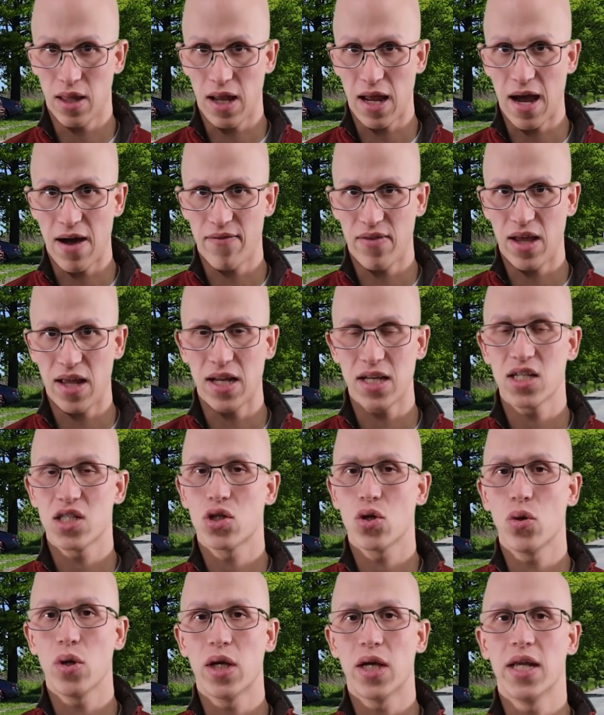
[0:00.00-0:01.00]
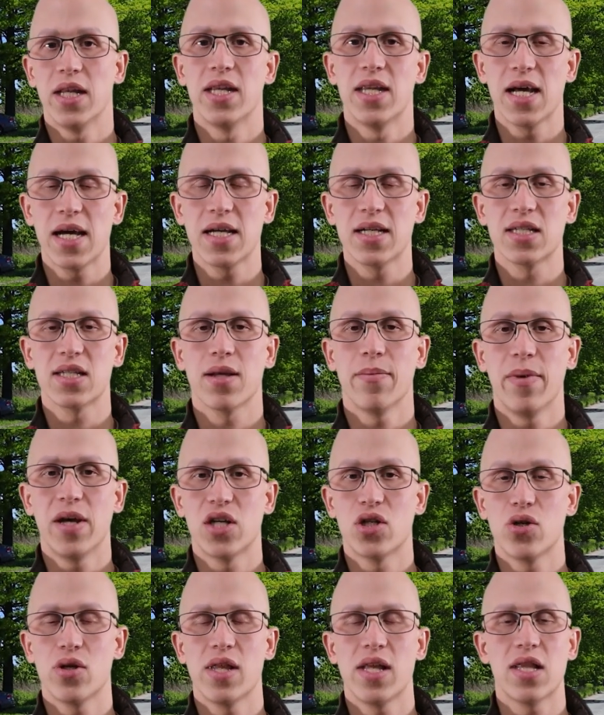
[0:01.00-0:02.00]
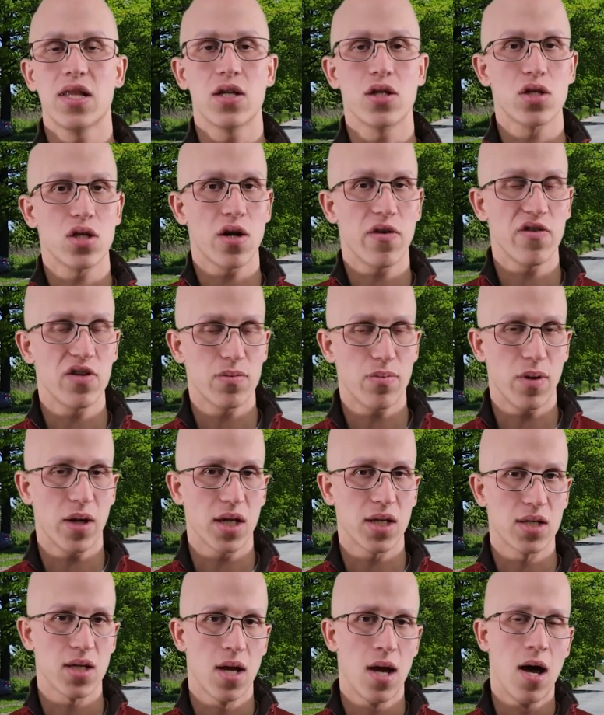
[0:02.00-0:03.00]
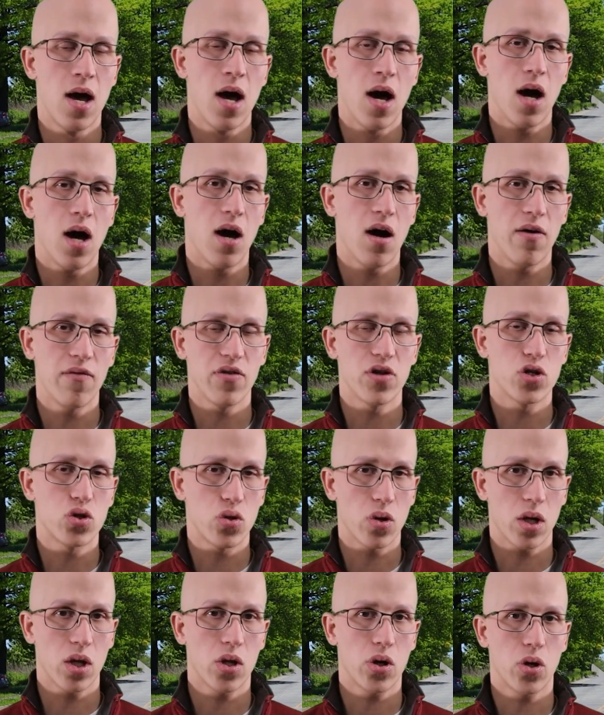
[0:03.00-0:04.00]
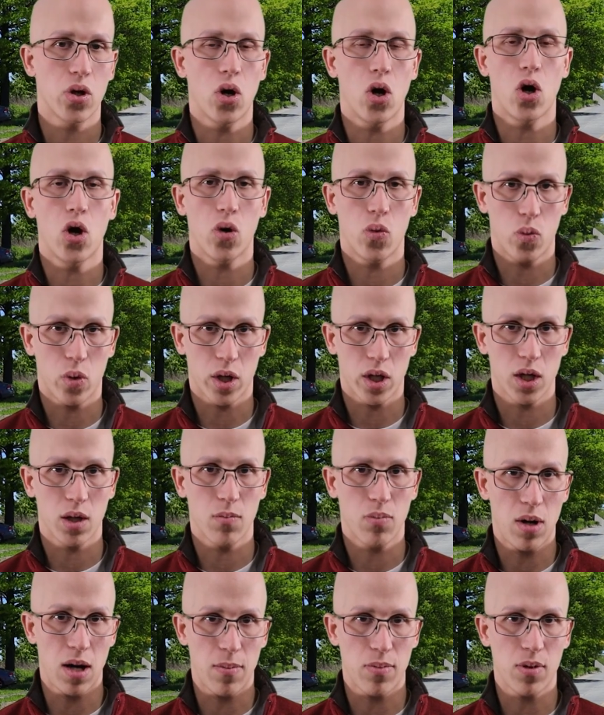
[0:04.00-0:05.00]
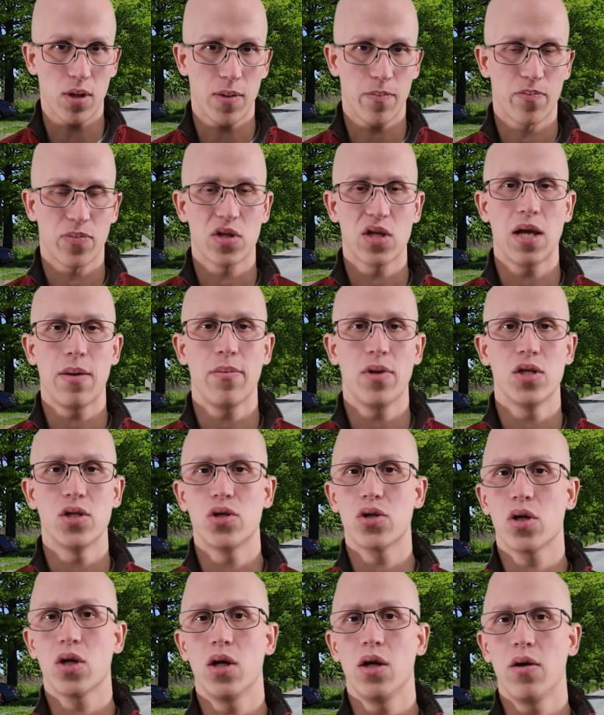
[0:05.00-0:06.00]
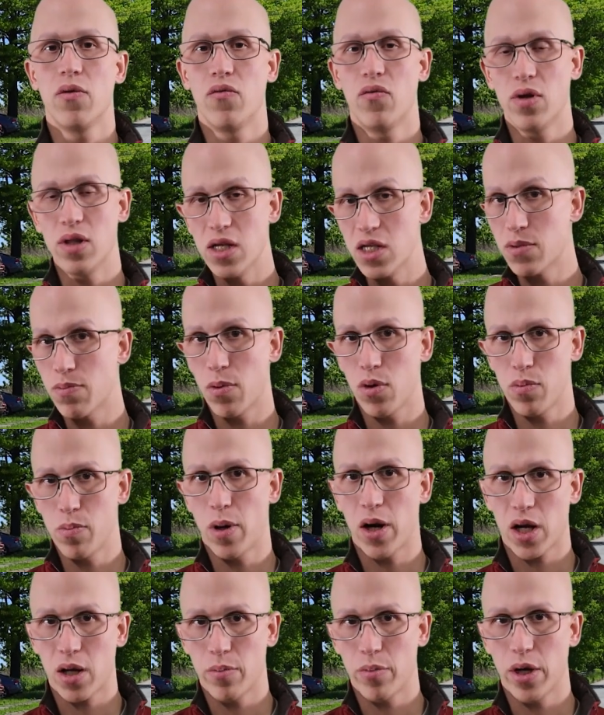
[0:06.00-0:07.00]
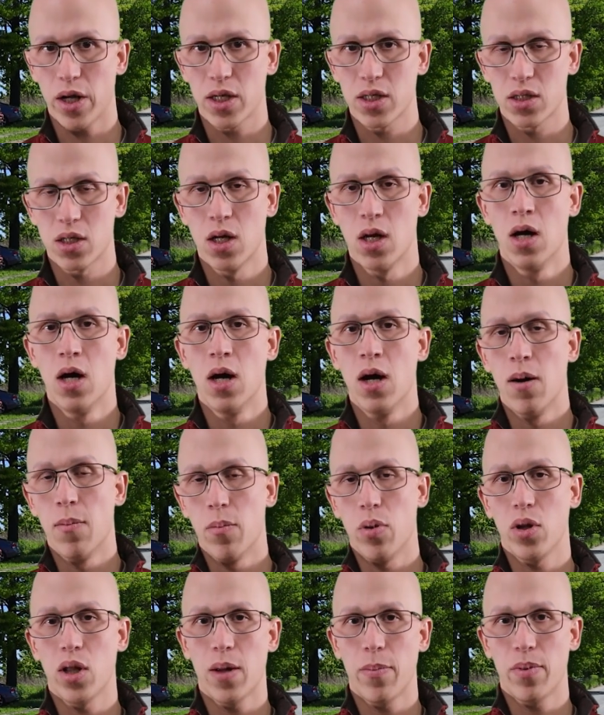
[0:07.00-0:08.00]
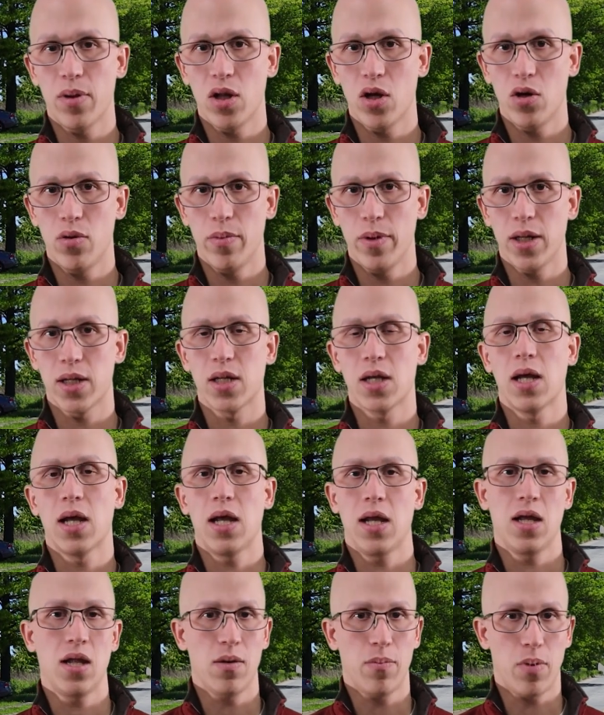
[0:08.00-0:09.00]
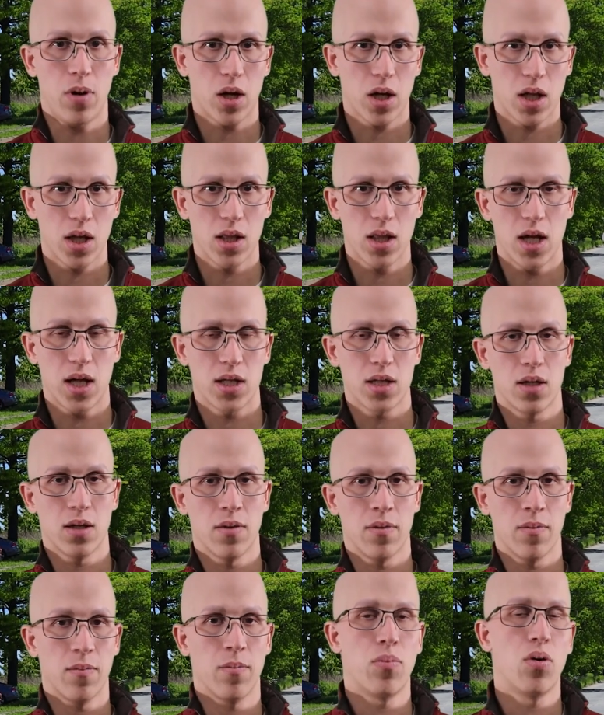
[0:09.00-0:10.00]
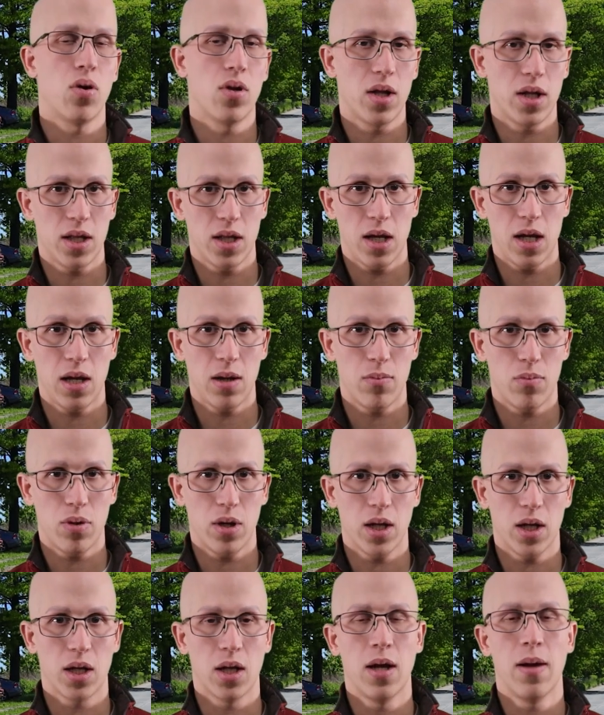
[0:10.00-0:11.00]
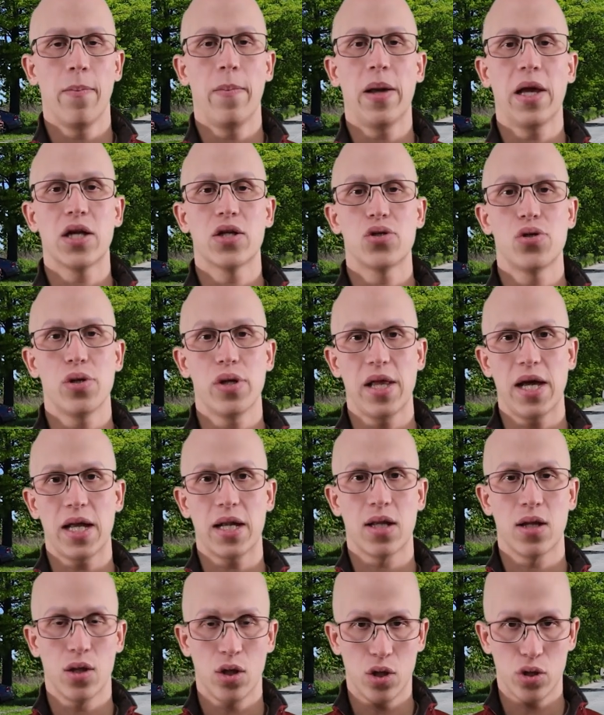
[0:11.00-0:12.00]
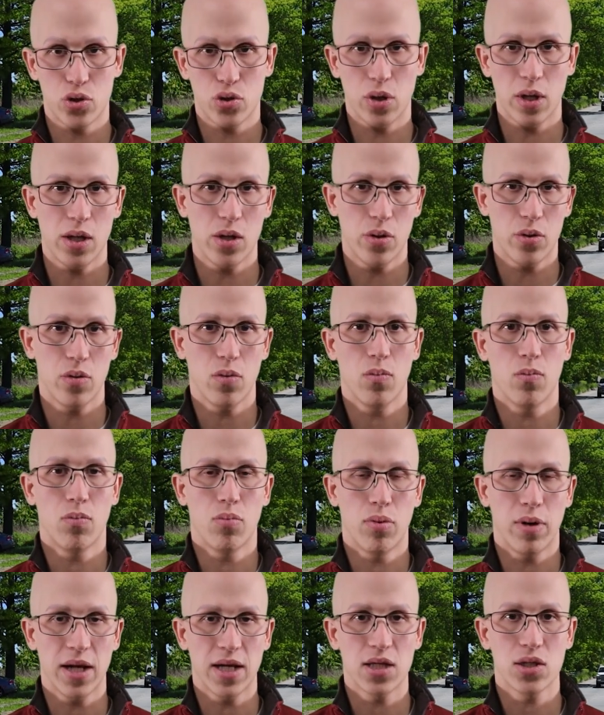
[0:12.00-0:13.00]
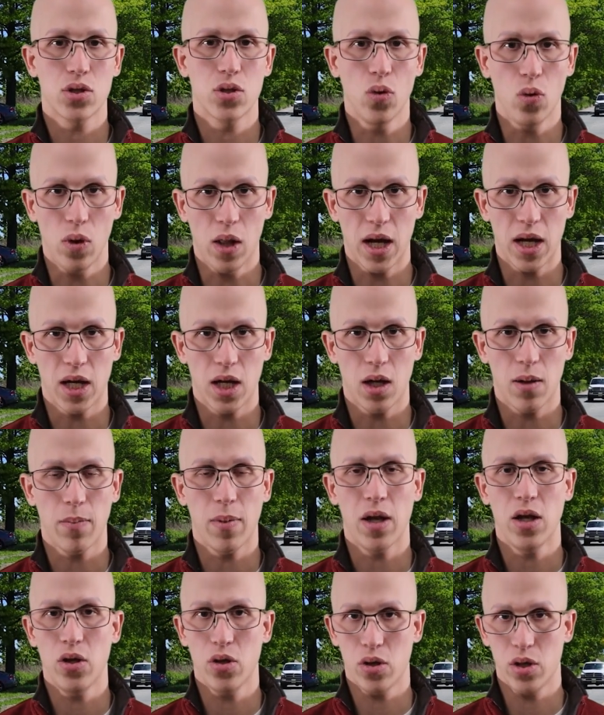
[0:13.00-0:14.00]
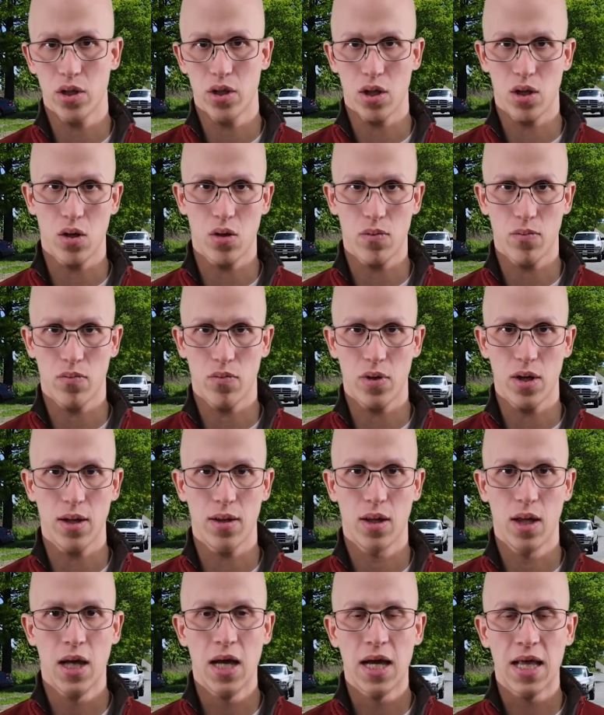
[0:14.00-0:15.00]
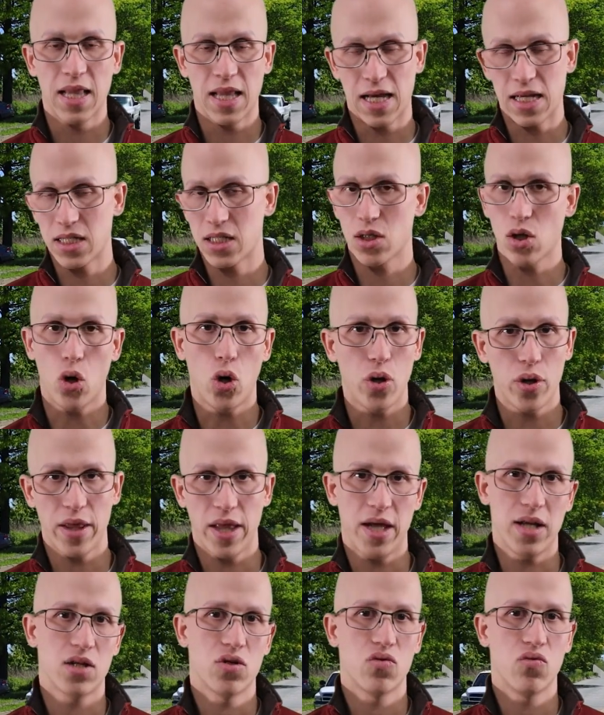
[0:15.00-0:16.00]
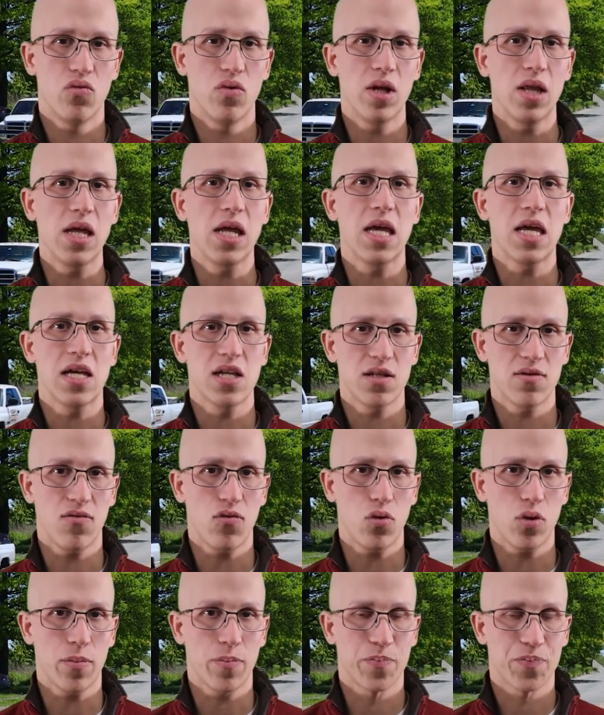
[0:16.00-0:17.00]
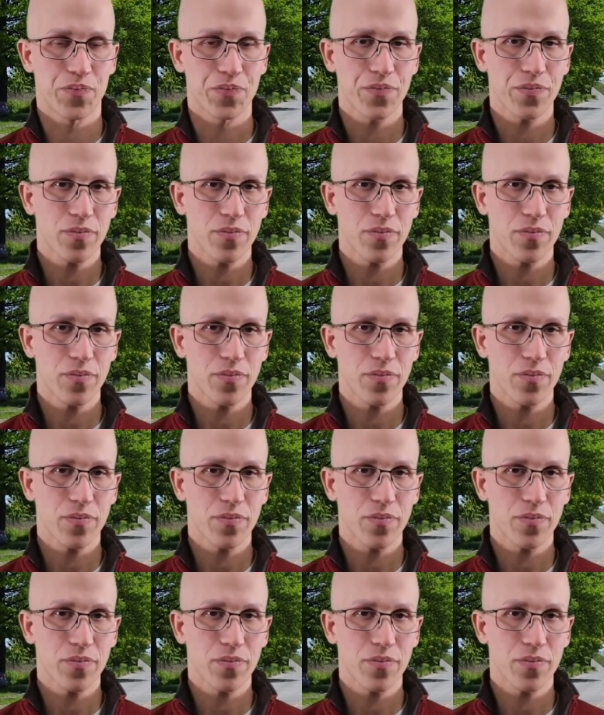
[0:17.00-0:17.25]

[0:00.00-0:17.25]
they have that is so you can test to make sure that the service brakes of the trailer are working properly. That means you're going to release both parking brakes, pull up a little bit in a parking lot, pull on the handbrake, make sure that your trailer brakes do lock up and you're good to go, right? That's all that really is for.